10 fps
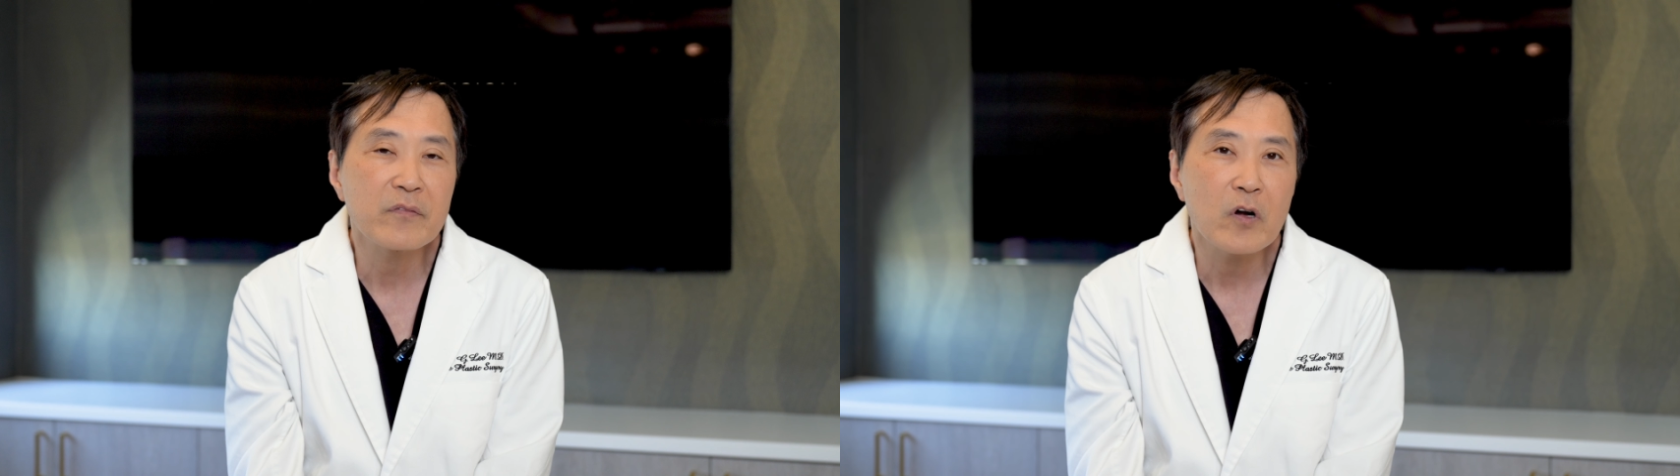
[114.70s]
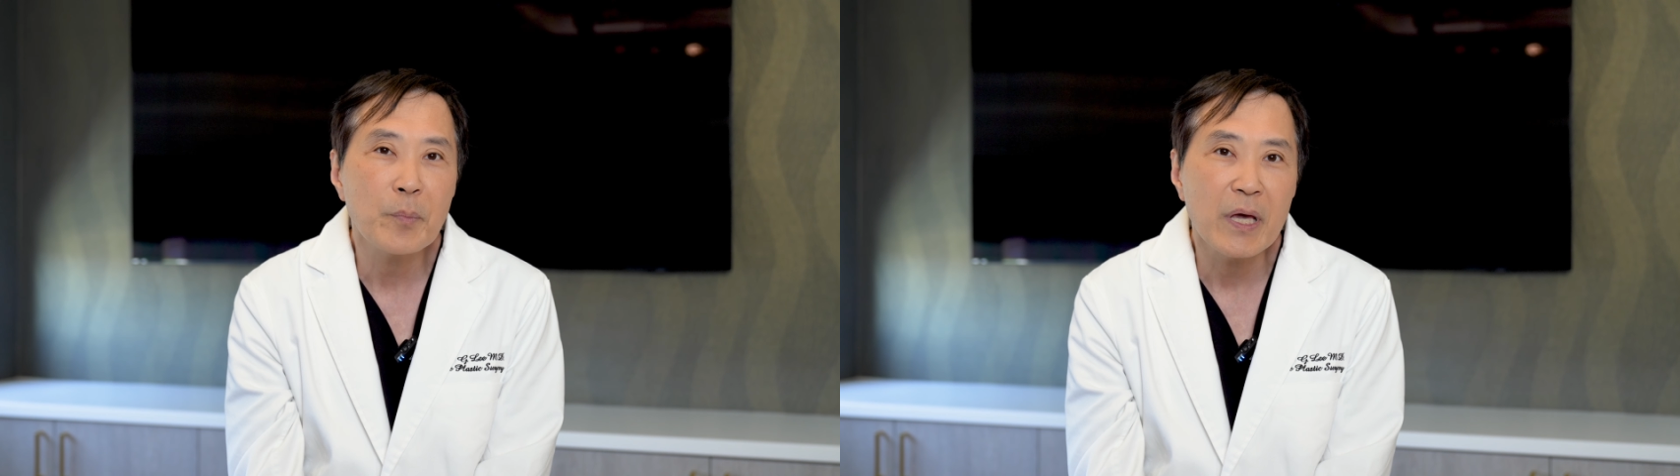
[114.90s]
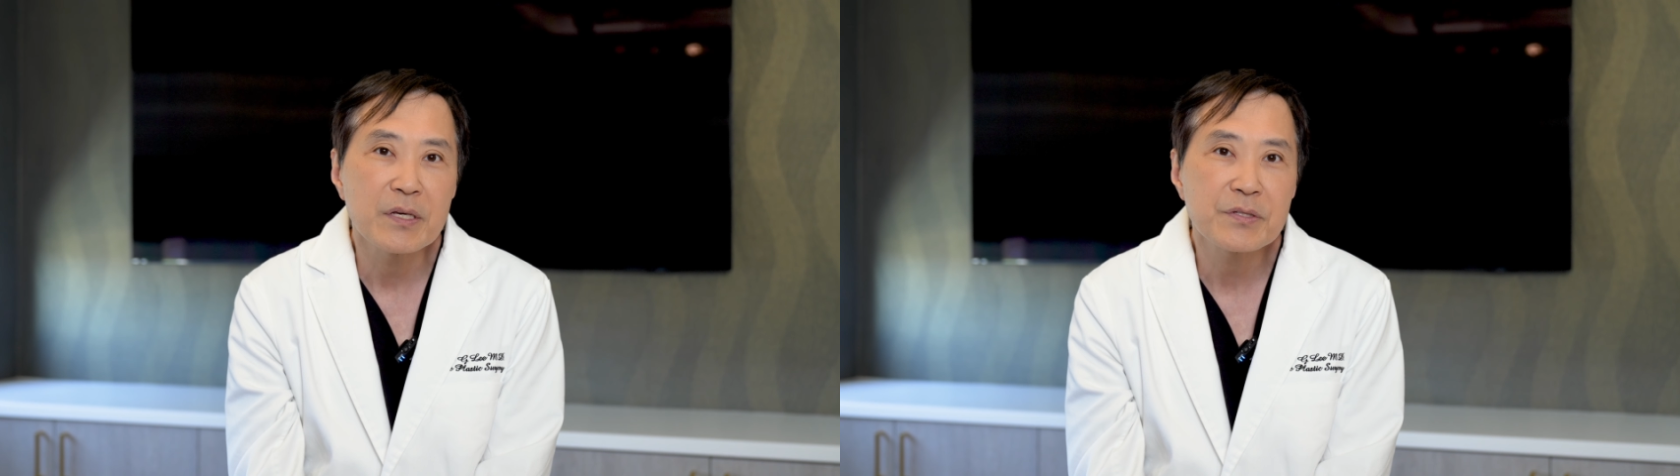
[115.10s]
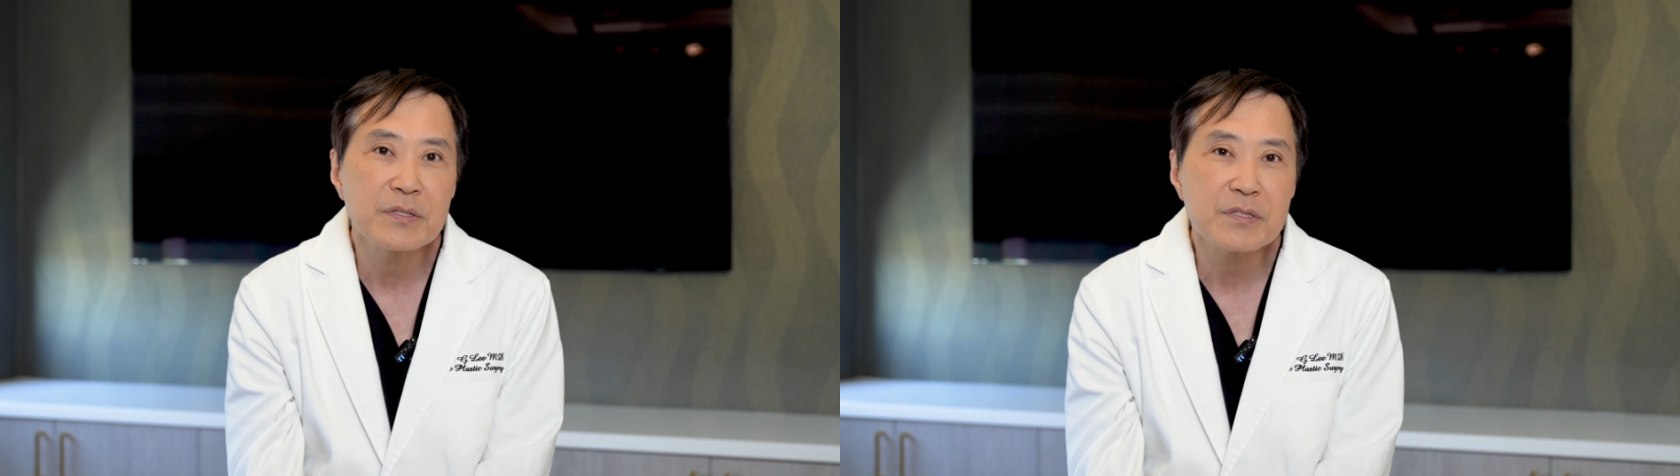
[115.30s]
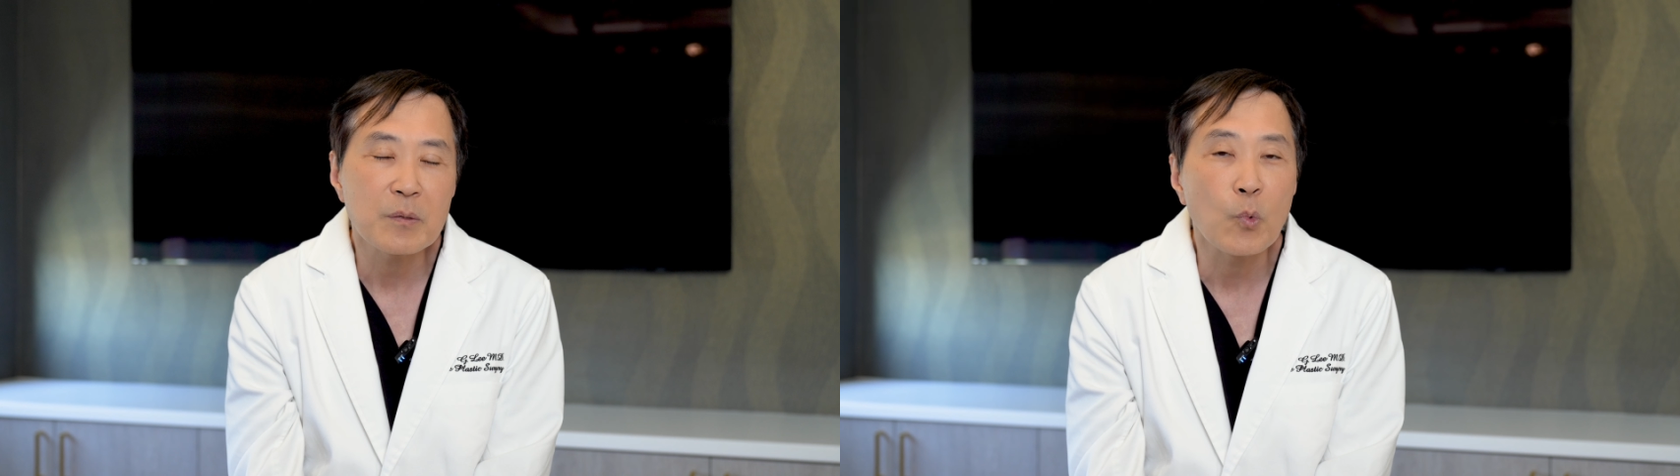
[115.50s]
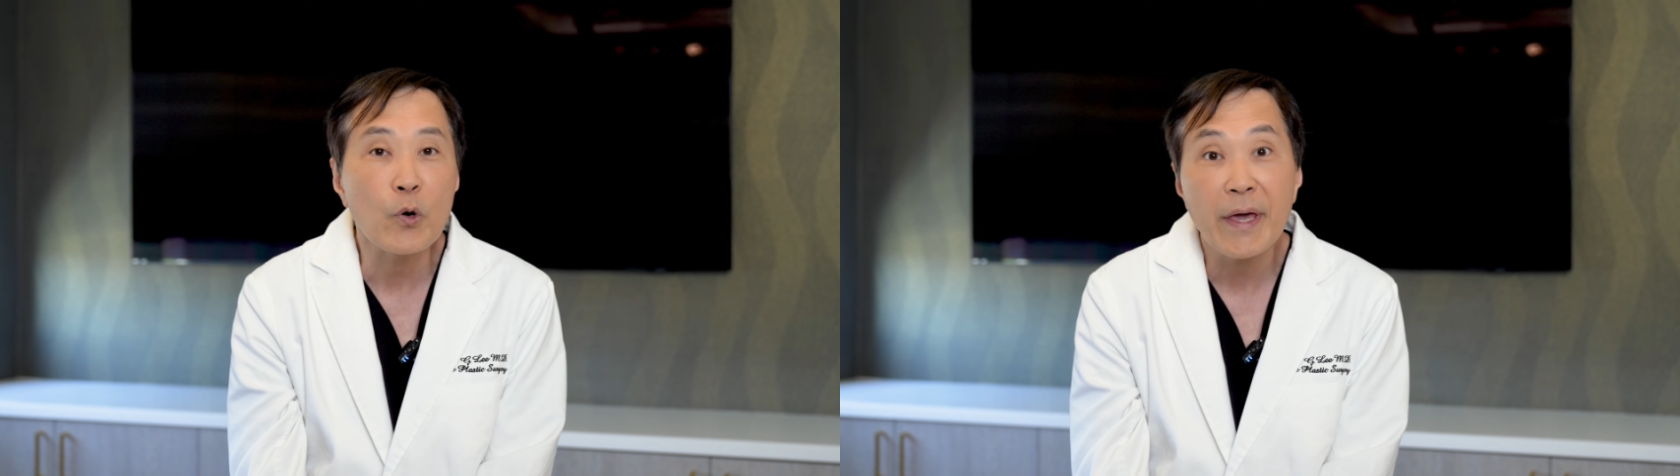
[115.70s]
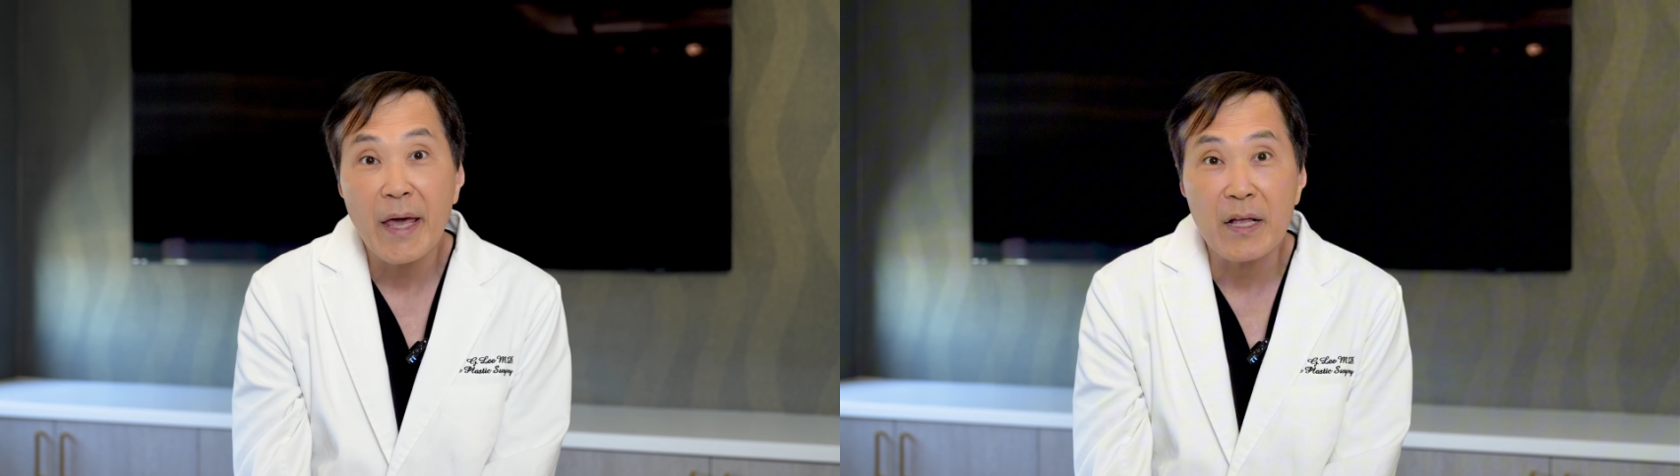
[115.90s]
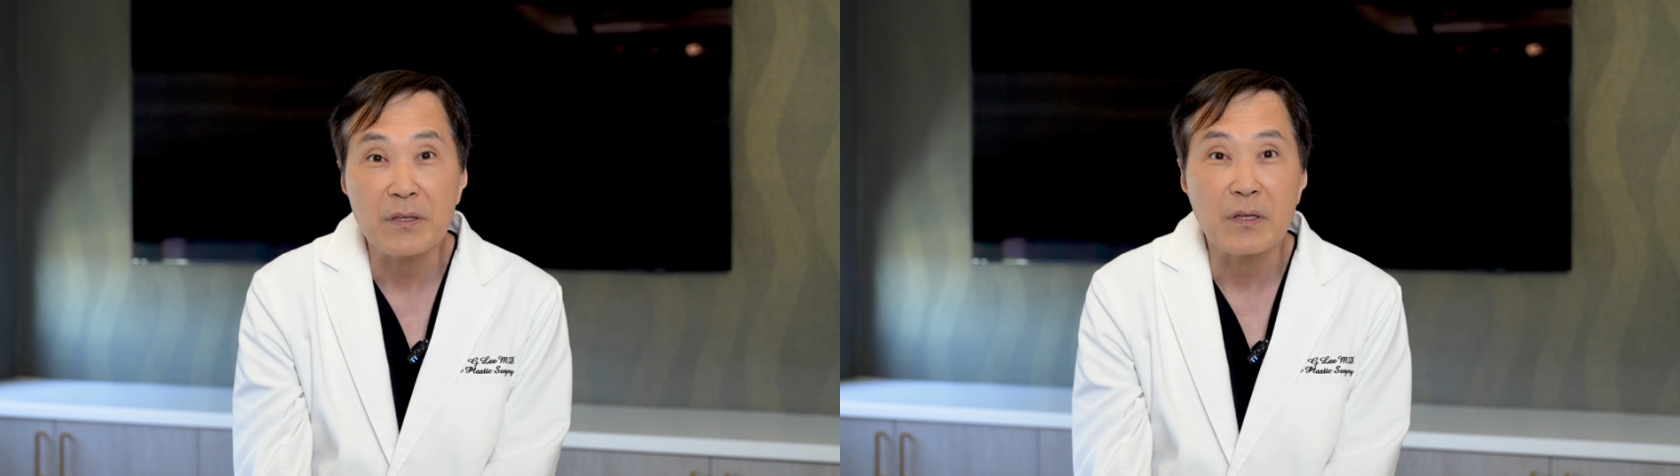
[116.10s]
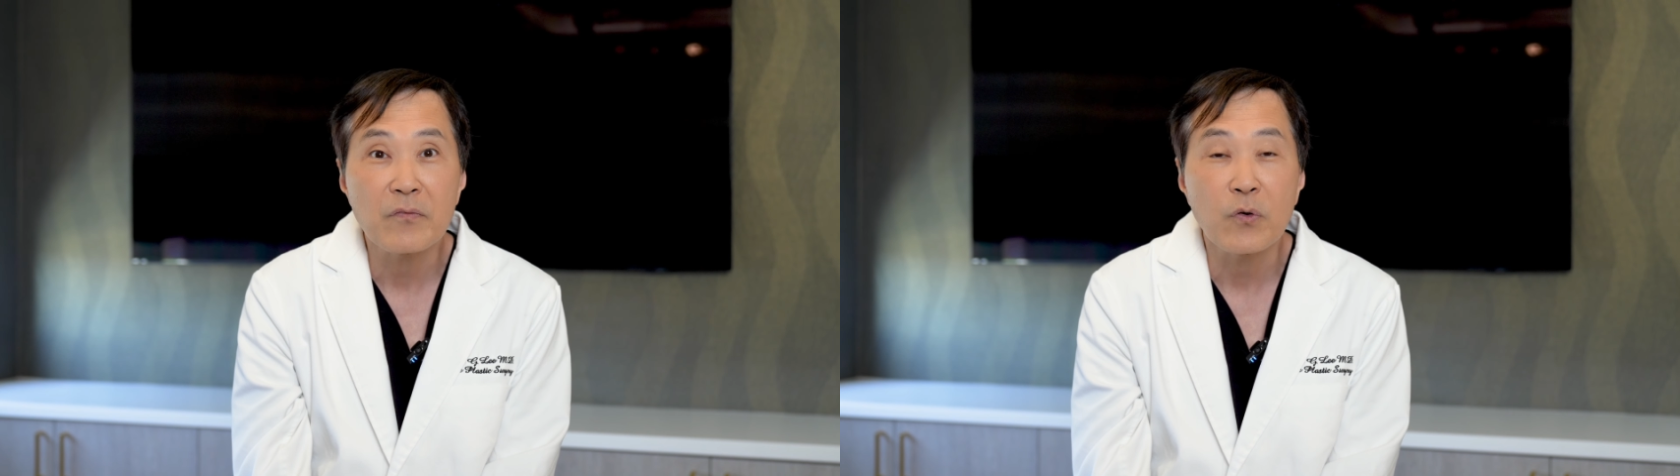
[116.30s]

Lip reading: our patients are more candidate